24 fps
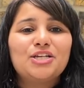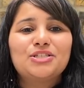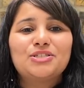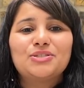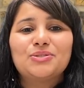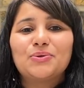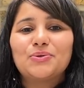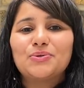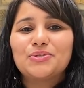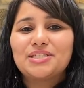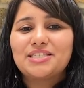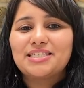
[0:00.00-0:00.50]

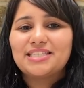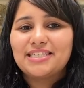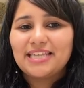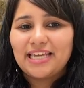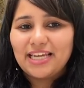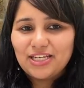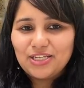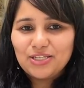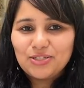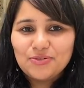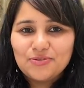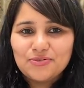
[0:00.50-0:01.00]
So
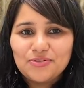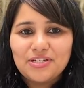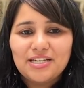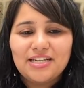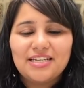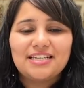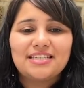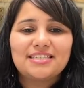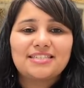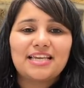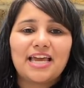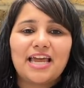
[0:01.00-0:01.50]
stay tuned.
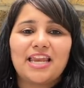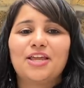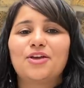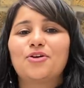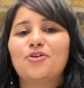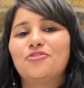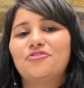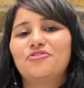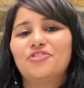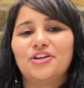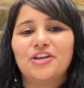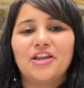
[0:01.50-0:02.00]
Signing
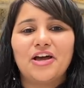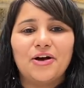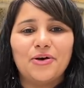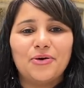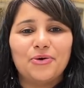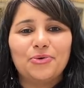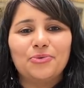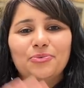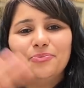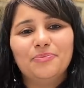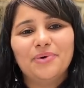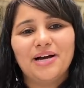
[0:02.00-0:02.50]
off for
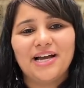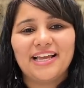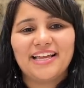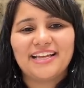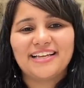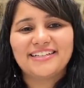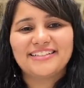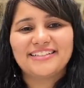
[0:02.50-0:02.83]
now. Bye.